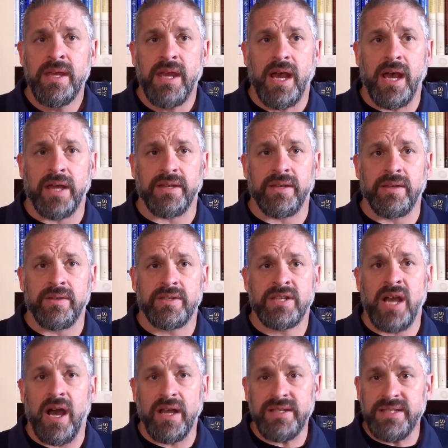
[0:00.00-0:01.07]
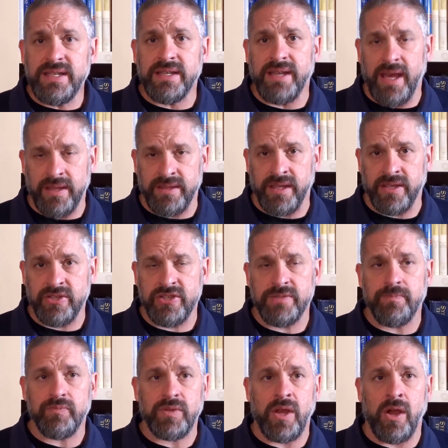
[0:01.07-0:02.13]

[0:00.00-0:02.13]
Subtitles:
Kantian ethics,